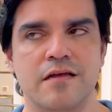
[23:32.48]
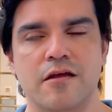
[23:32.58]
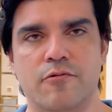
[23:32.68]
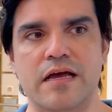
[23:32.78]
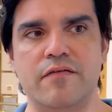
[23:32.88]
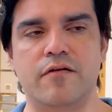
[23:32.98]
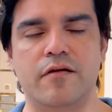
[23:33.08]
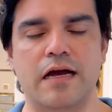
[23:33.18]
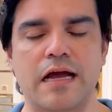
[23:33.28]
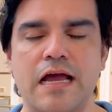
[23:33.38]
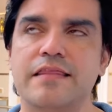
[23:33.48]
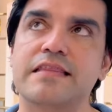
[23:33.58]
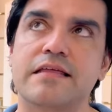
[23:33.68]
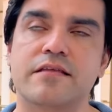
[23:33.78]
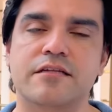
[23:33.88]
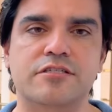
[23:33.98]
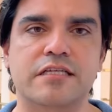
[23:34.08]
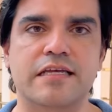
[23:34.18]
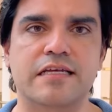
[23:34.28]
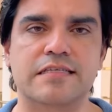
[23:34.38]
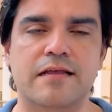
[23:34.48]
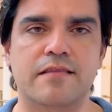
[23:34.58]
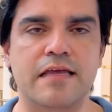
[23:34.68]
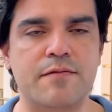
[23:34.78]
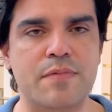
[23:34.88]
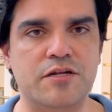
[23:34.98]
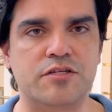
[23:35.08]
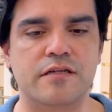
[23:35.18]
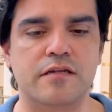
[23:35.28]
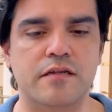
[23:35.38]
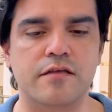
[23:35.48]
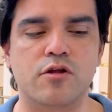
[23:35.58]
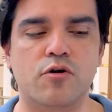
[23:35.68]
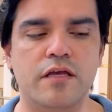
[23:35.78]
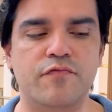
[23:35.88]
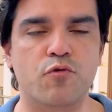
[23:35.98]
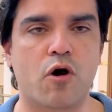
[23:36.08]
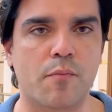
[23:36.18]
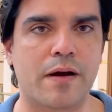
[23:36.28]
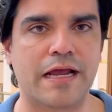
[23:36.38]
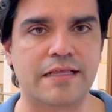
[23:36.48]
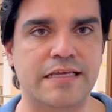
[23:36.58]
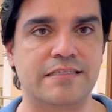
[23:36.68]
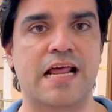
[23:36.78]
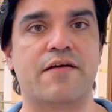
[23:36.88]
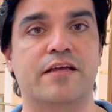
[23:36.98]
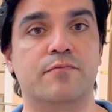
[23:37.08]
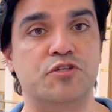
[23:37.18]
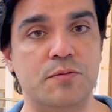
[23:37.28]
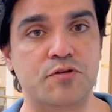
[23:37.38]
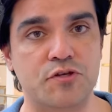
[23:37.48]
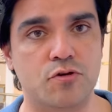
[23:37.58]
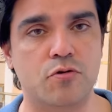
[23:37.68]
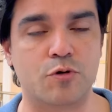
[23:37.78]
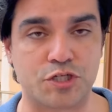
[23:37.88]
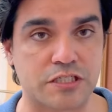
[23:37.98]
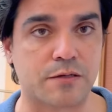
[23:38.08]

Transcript: whatever. I think the other interesting thing is that they had mentioned, if you are buying things and having them shipped to you, which is